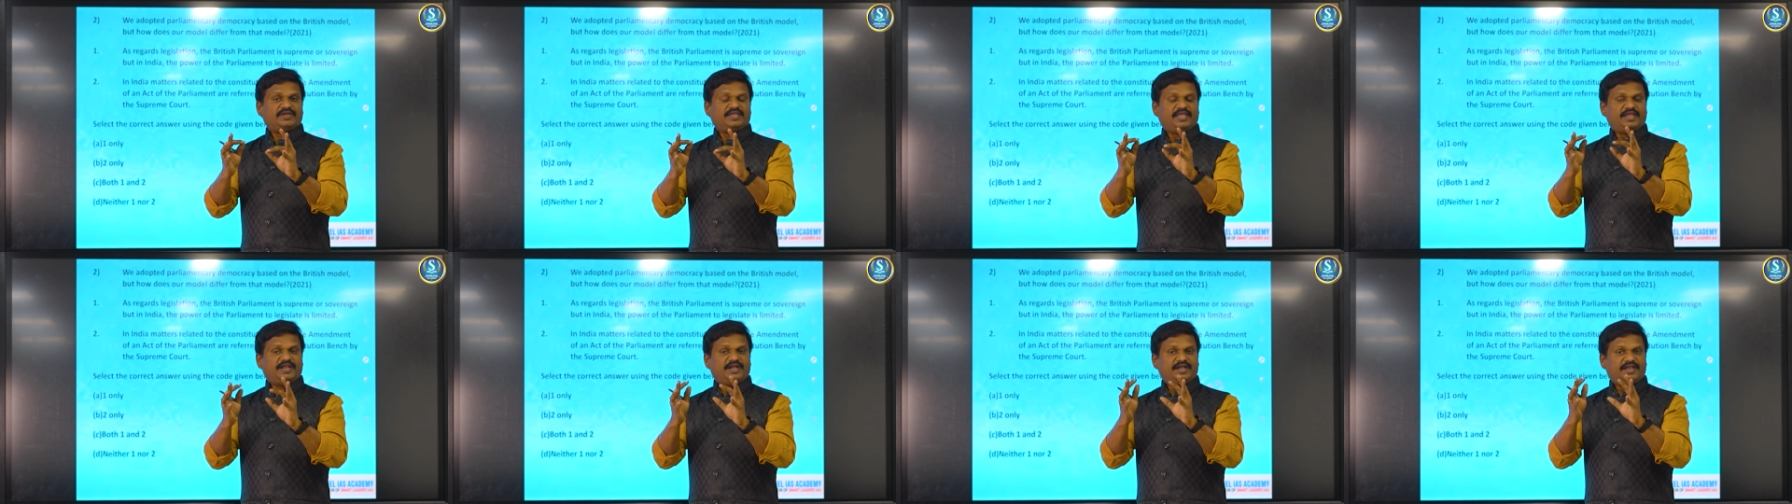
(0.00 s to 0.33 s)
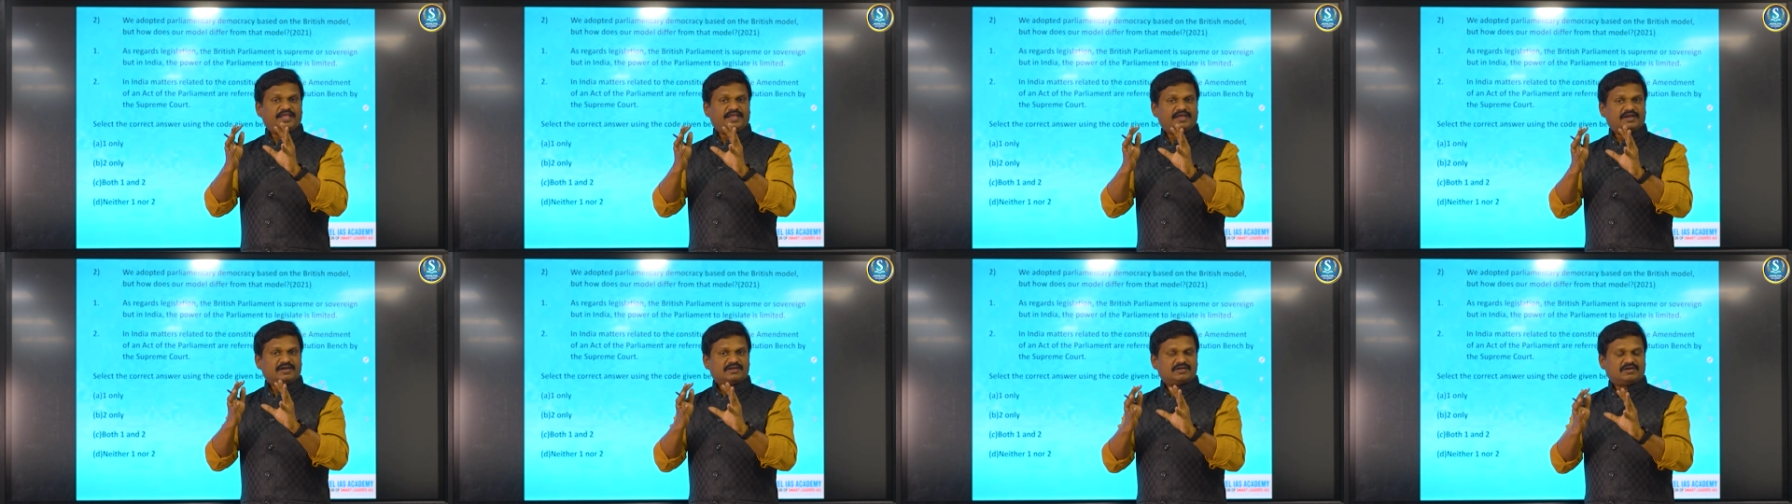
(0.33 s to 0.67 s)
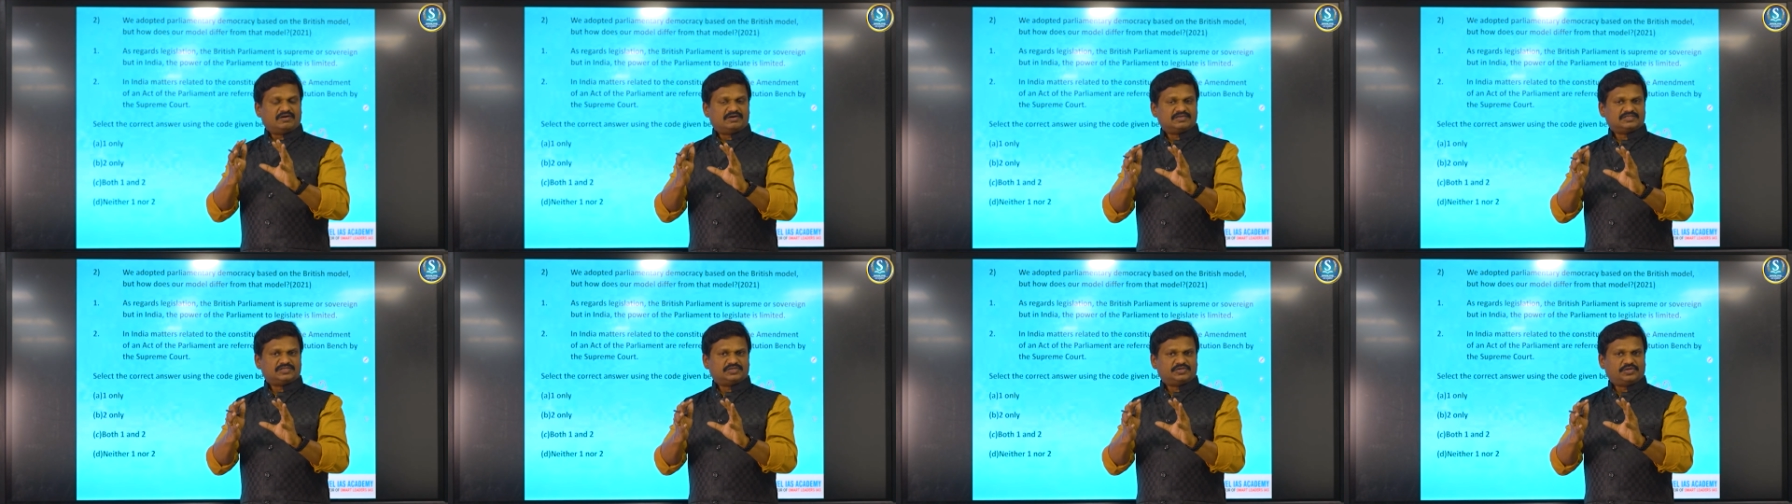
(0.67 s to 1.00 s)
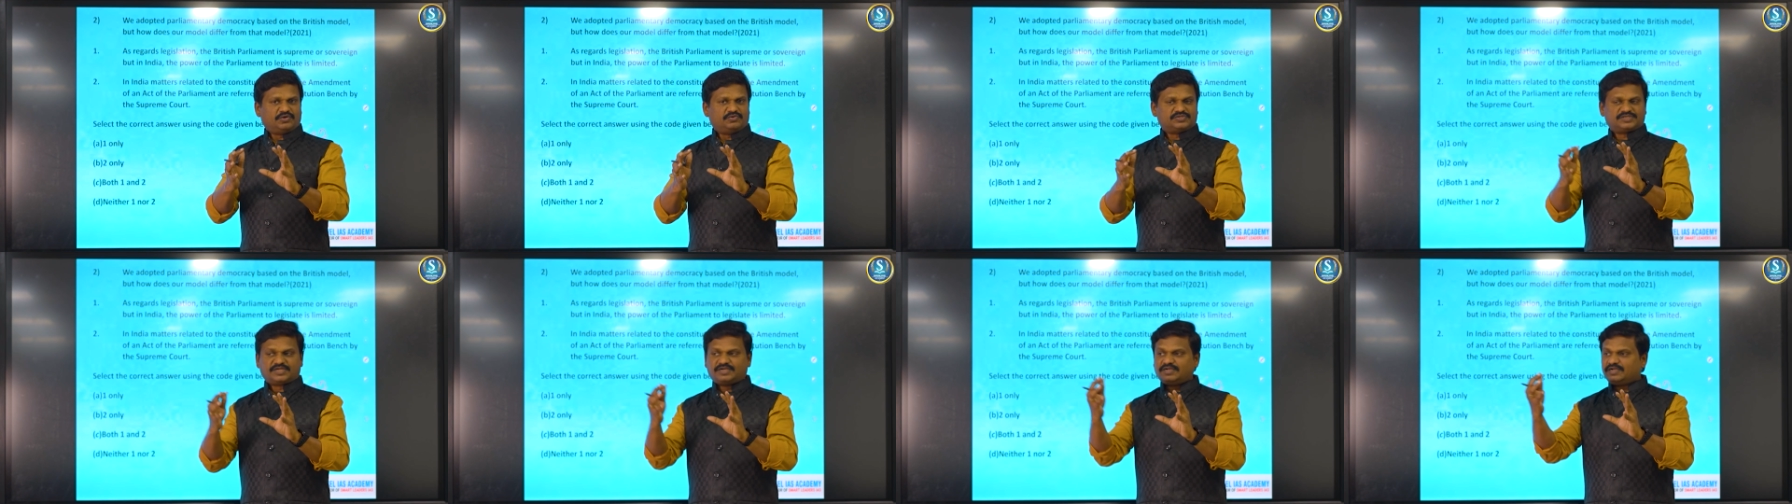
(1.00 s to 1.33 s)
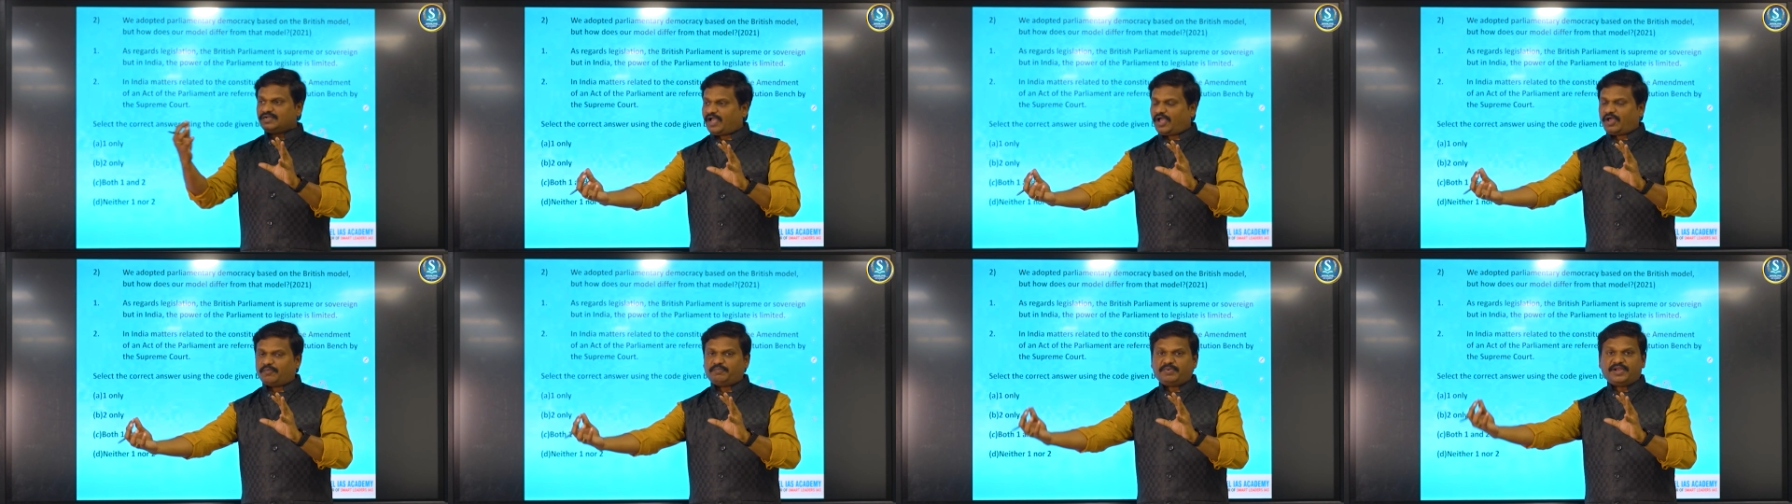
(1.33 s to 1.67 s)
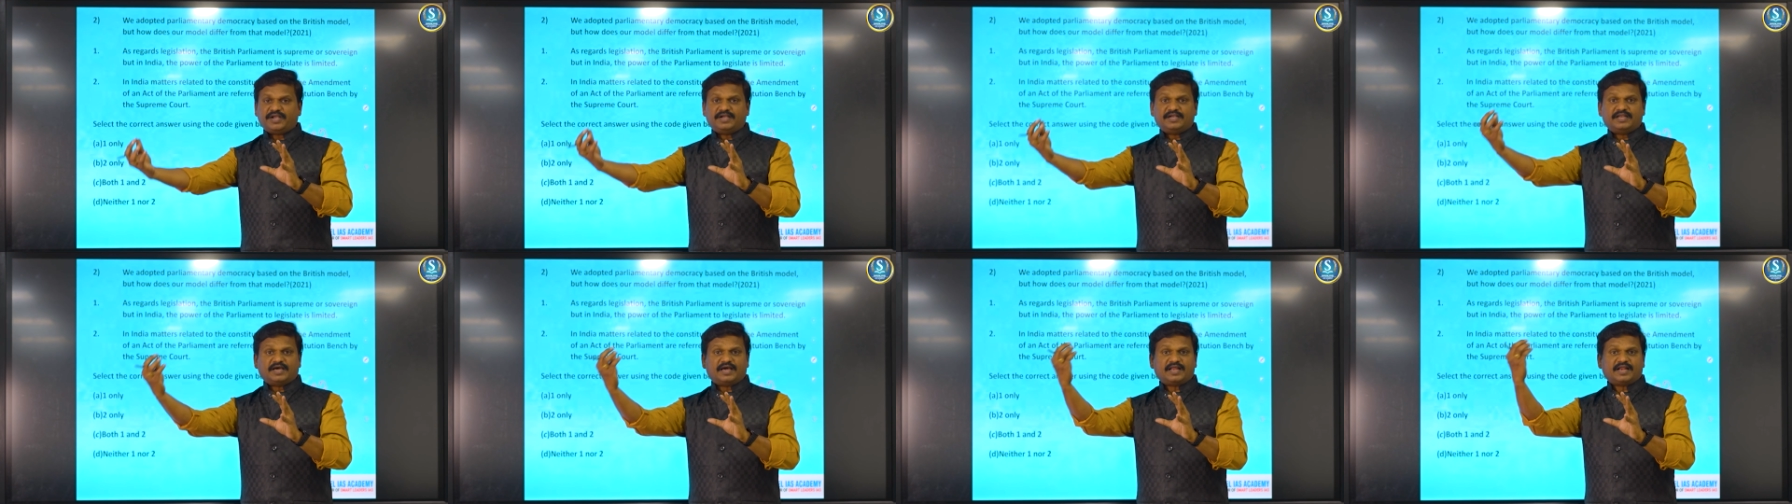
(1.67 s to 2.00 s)
Indian constitution have
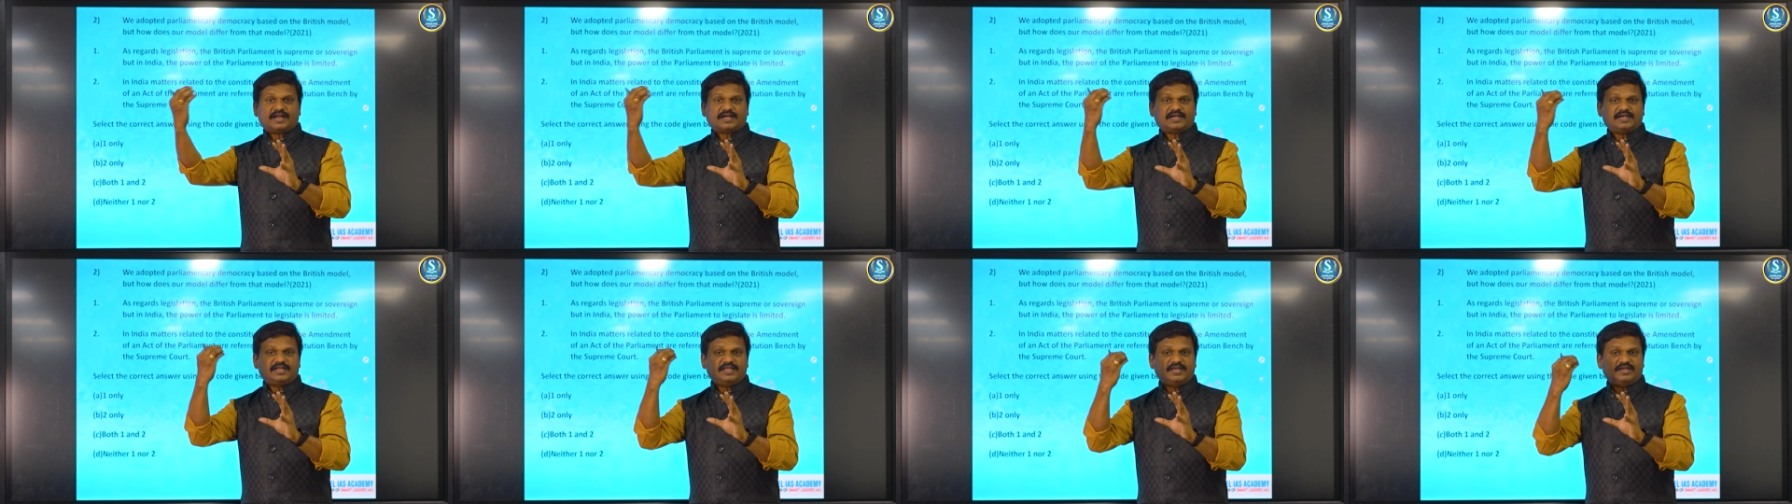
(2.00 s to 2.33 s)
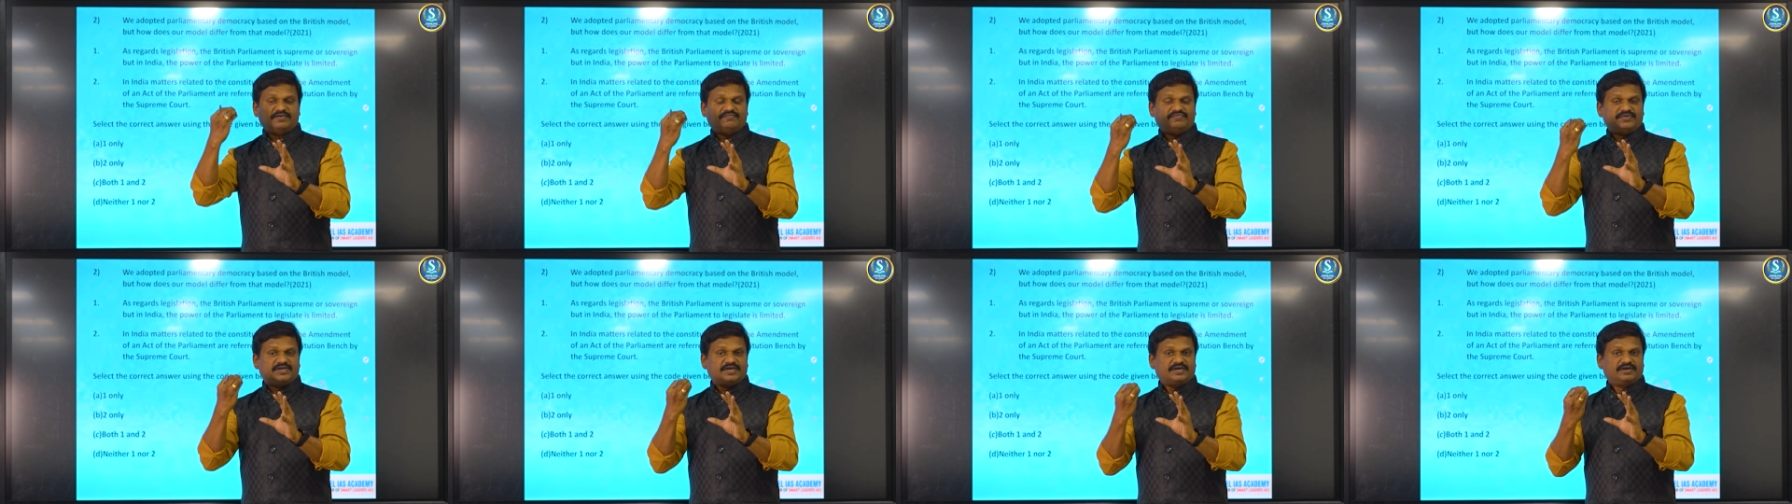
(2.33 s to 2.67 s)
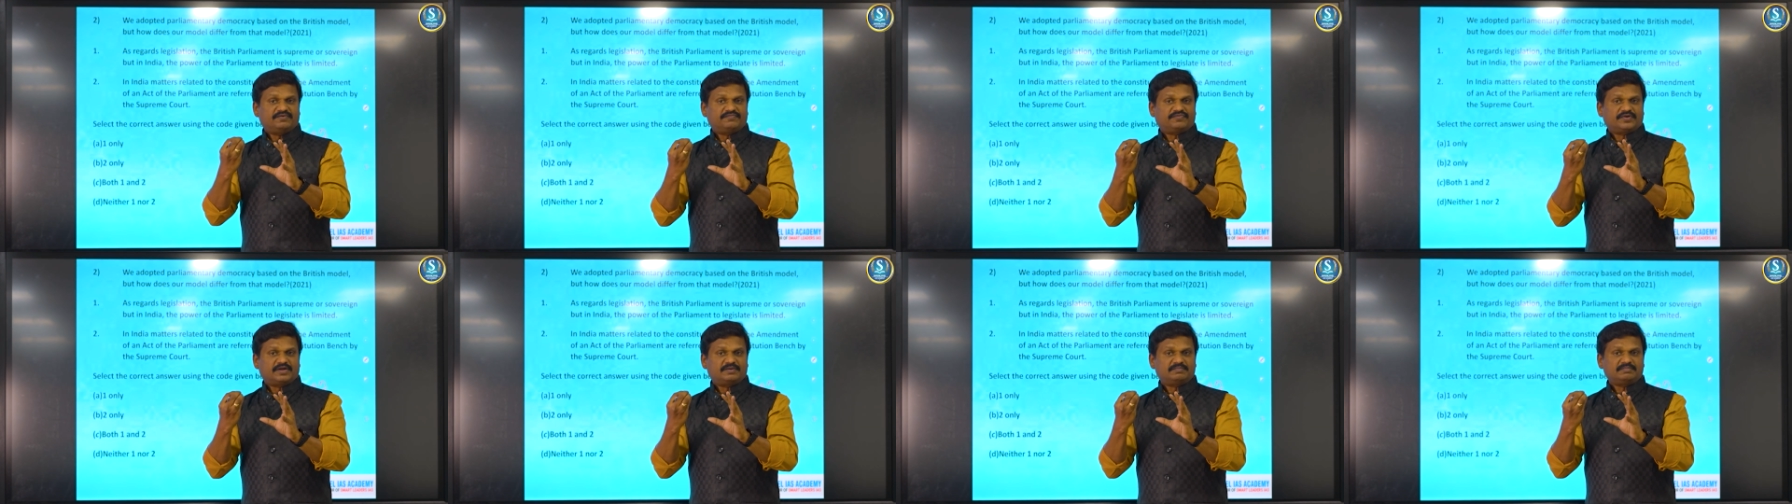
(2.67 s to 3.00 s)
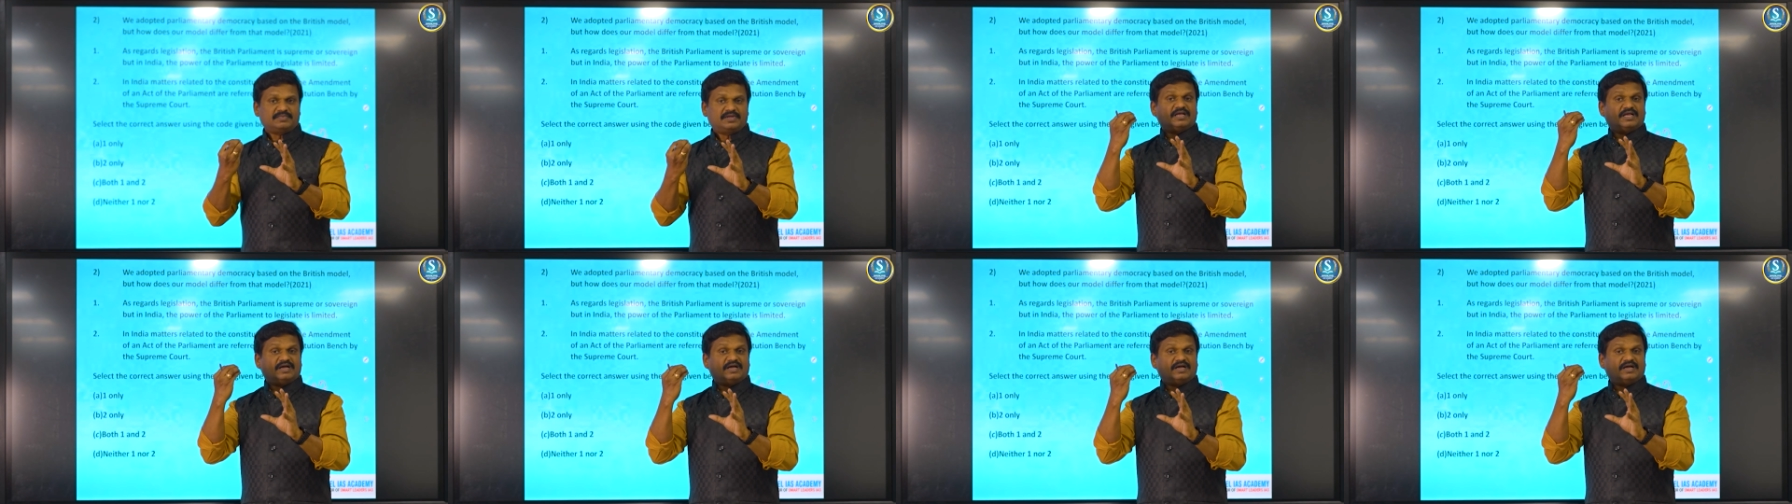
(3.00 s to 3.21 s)
been directly lifted from